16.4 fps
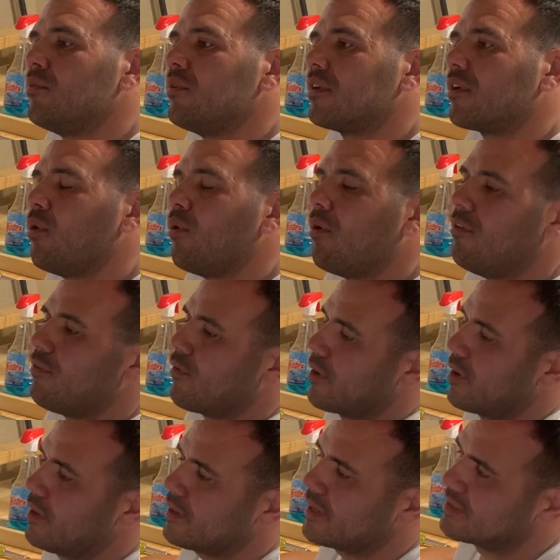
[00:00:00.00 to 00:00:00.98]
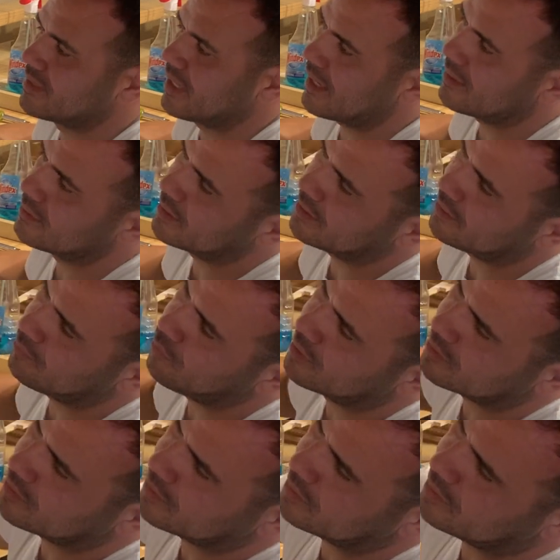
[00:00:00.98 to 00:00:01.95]
go over exactly
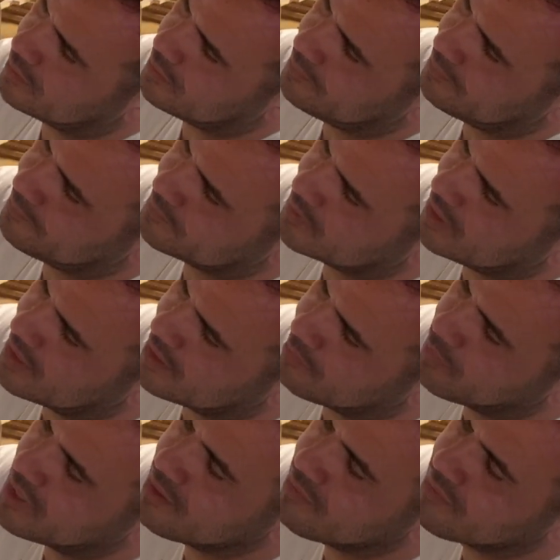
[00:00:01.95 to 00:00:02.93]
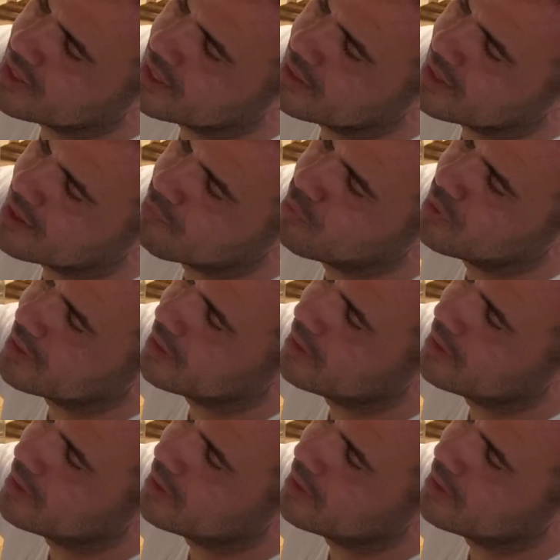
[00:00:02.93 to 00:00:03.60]
what the kind of PV input